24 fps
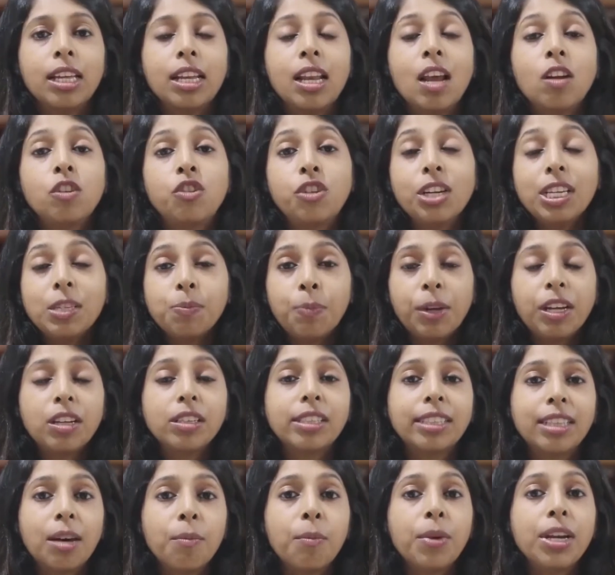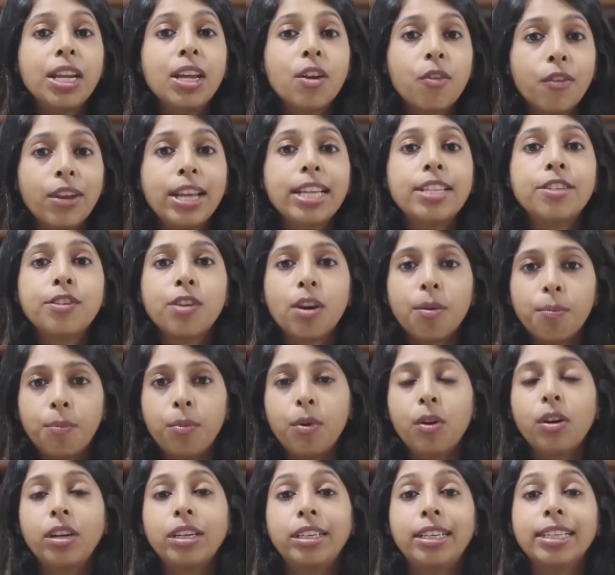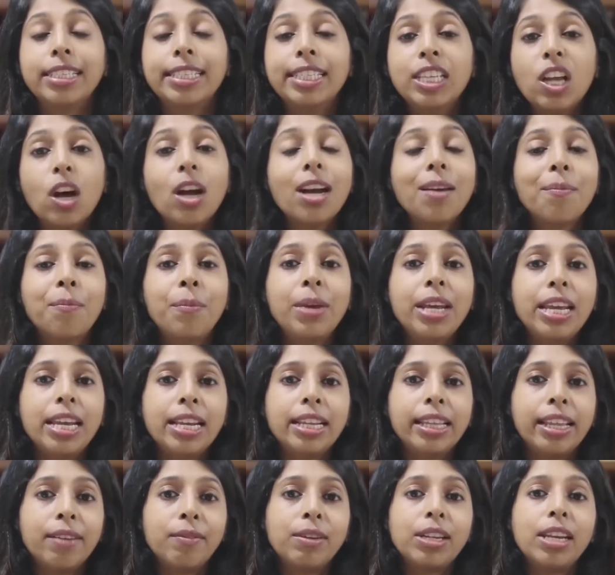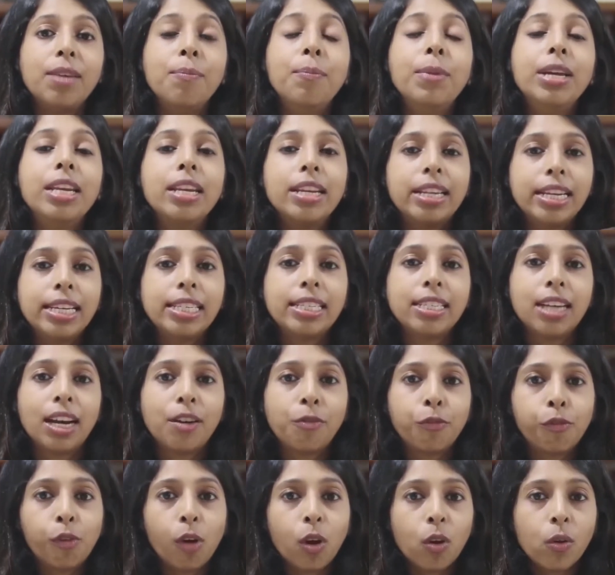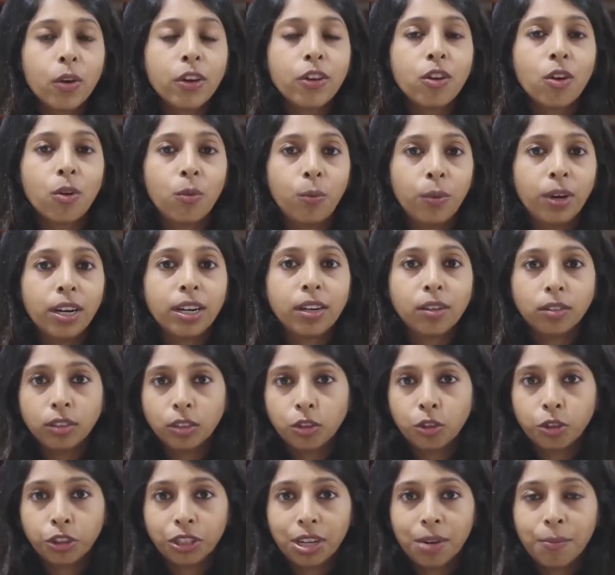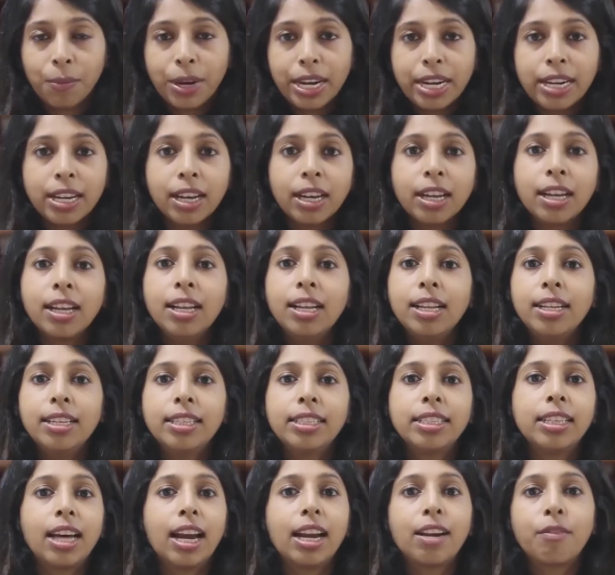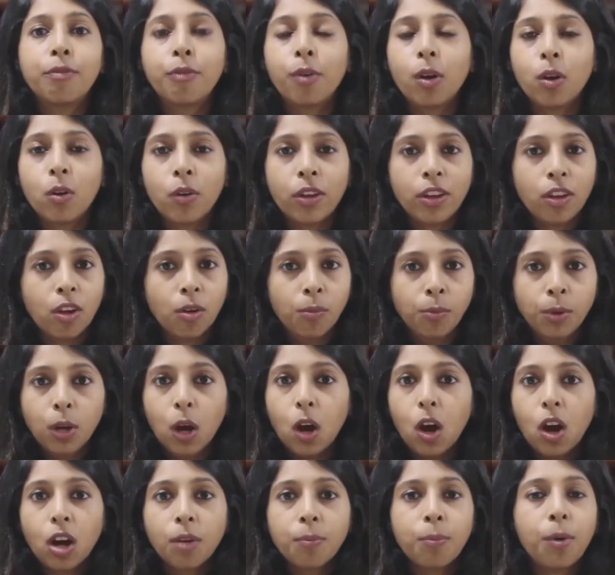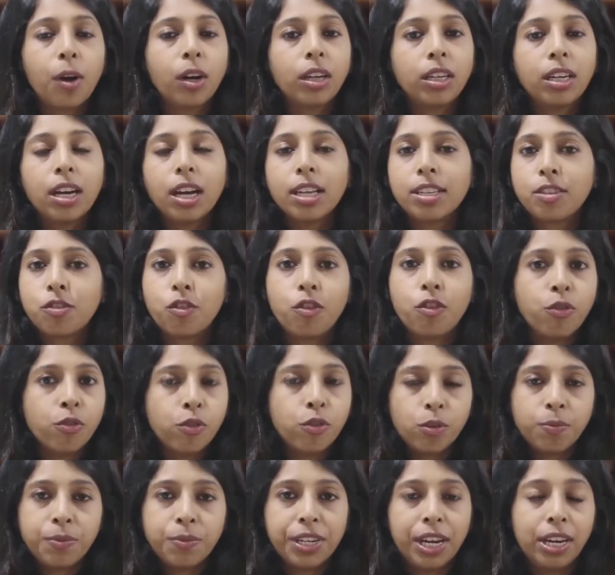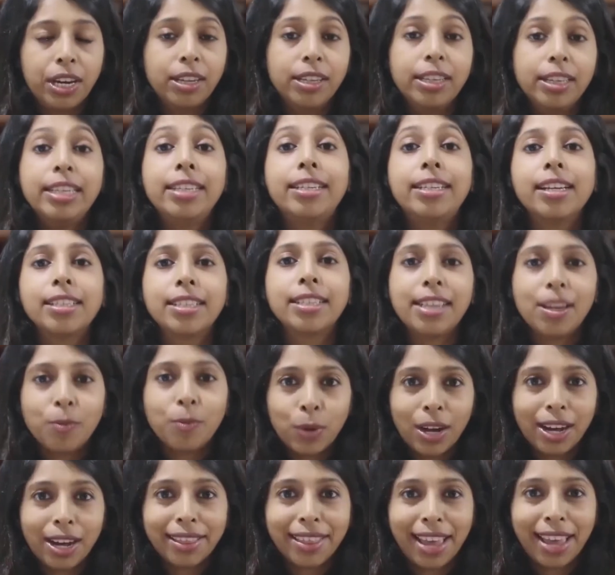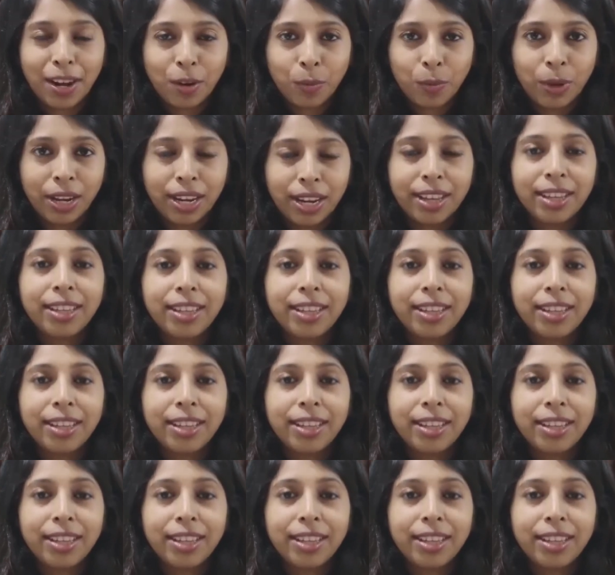Now, just because somebody reads your book does not mean they will immediately start following your work on social media, start following your blog, podcast, or YouTube channel. It doesn't work that way.